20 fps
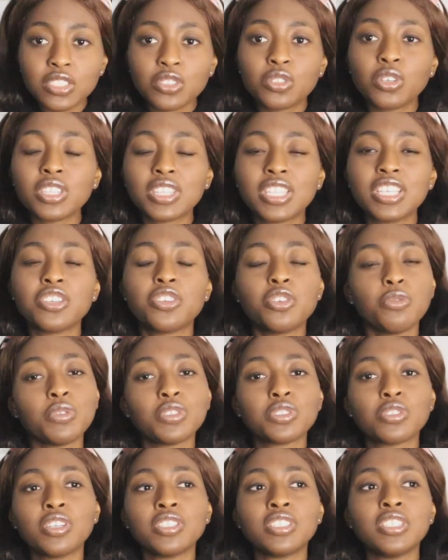Don't think you
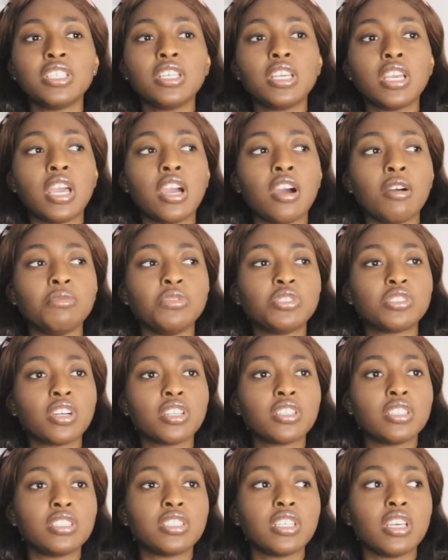studied
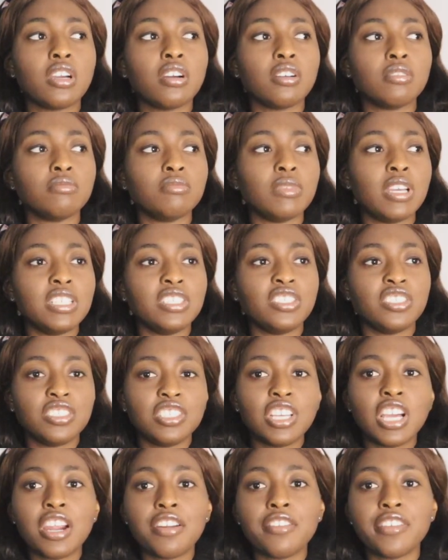
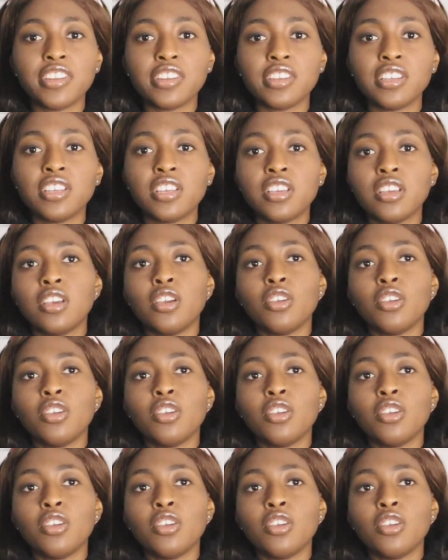engineering,